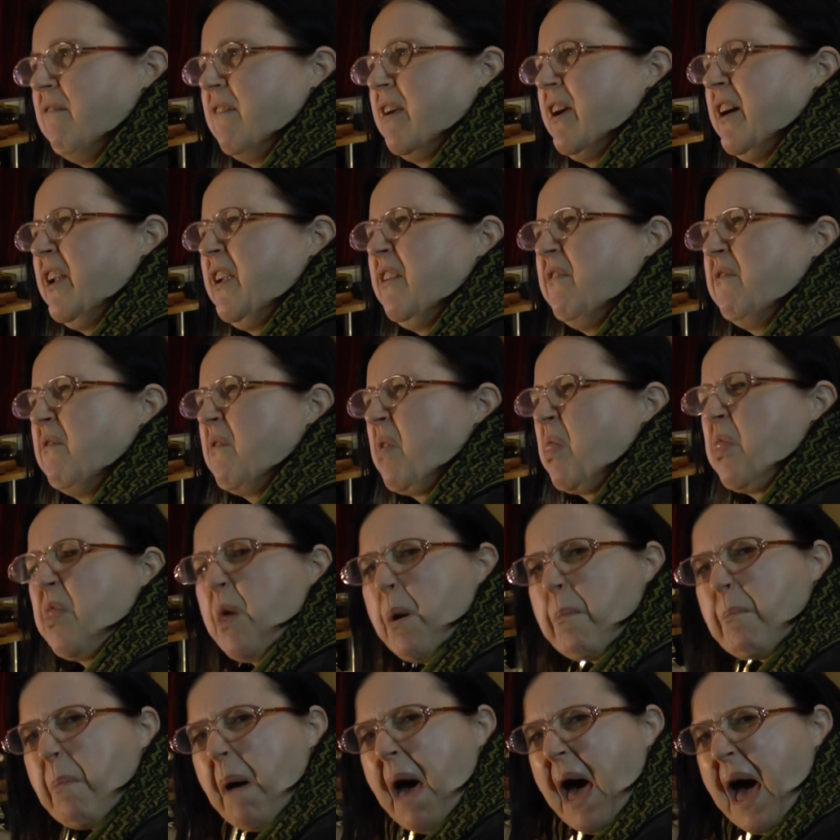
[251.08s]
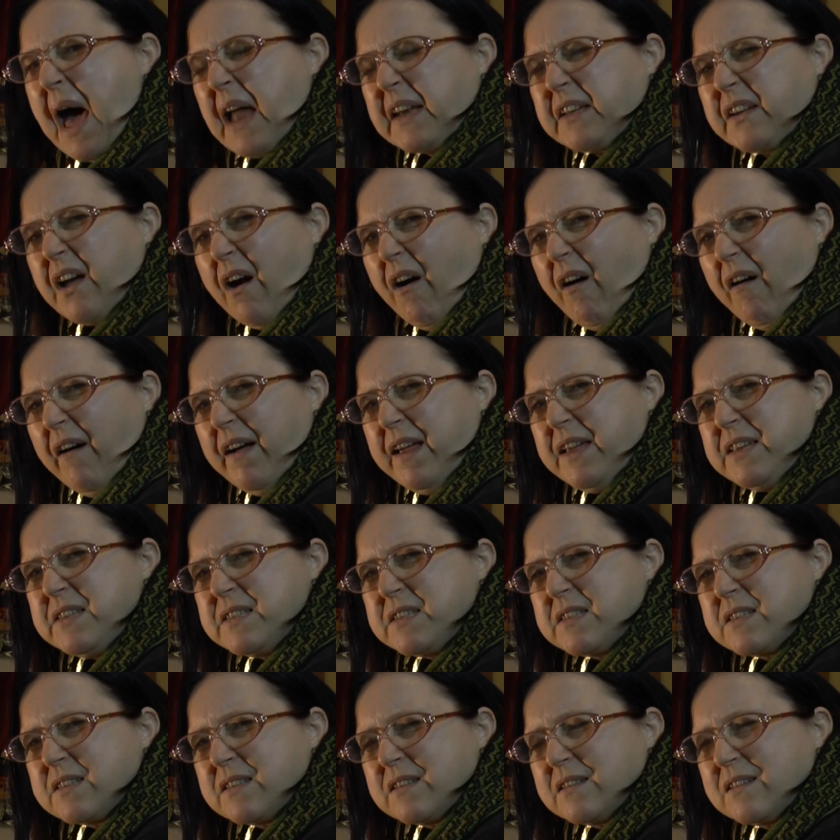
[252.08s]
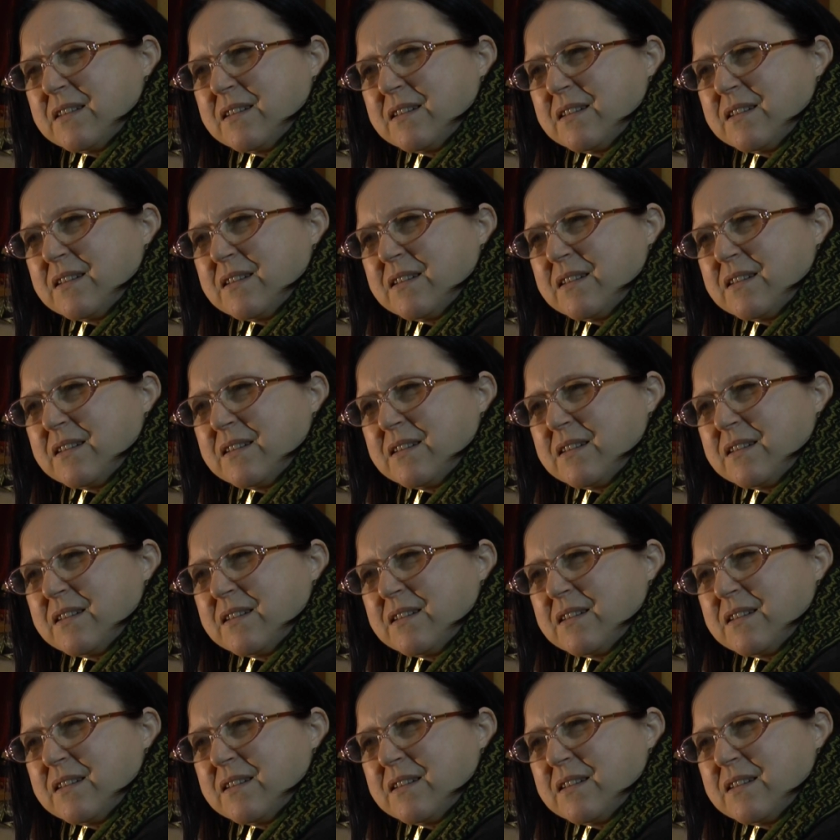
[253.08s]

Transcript: kind of the bad guys,